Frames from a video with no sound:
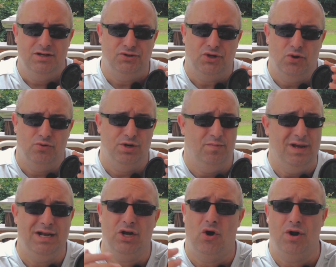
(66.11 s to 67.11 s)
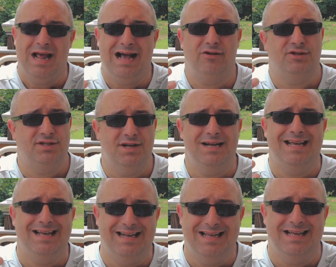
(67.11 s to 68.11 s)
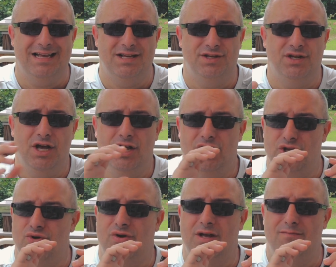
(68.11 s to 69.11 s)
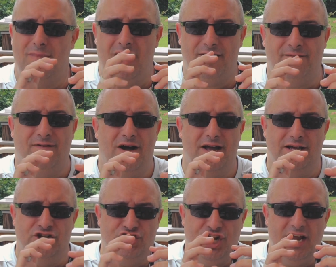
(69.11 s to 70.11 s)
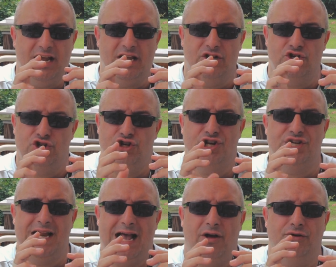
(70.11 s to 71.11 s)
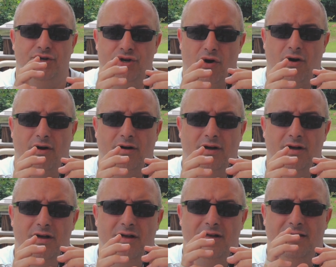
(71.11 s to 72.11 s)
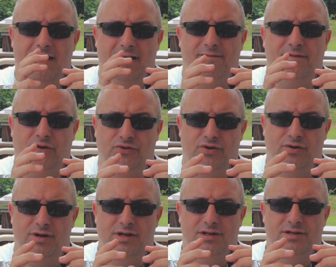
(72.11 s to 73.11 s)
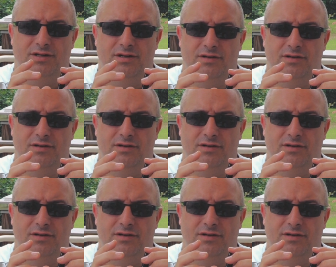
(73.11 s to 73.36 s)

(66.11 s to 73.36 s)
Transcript: So depending on how sunny it is, you can modify and change just how dark that filter is.